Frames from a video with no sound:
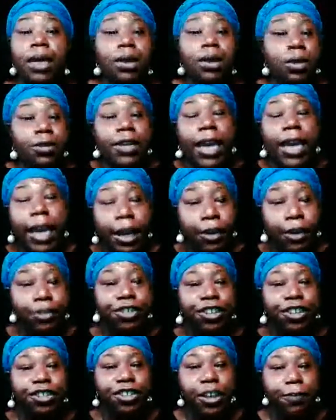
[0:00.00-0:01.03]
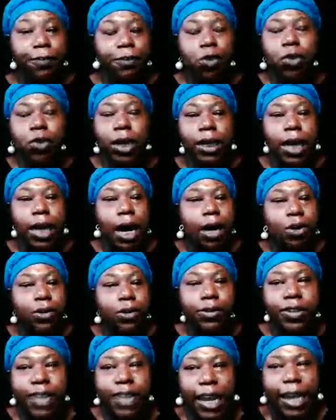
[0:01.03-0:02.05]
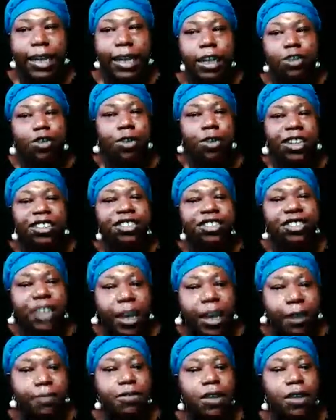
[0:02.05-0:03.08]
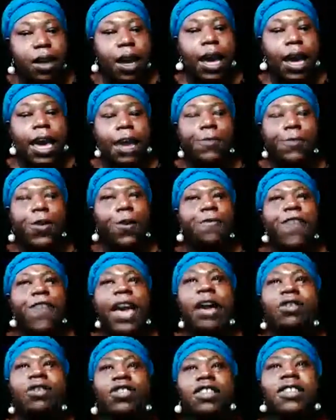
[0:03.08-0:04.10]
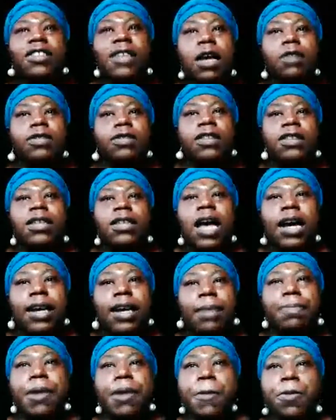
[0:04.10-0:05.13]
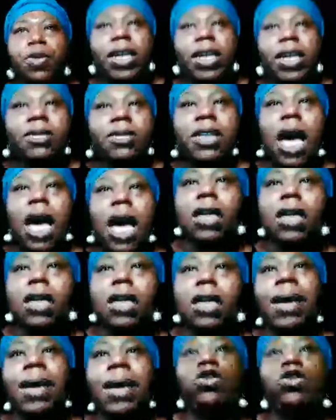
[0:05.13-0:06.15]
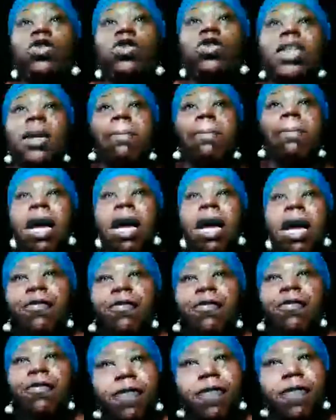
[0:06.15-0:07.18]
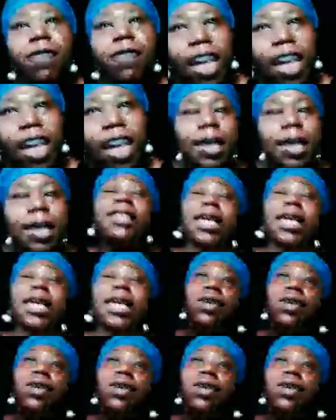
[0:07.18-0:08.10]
There's an energy shift. You need to understand that you can shift. If you found yourself stuck and people keep talking about you to your motherfucking face, telling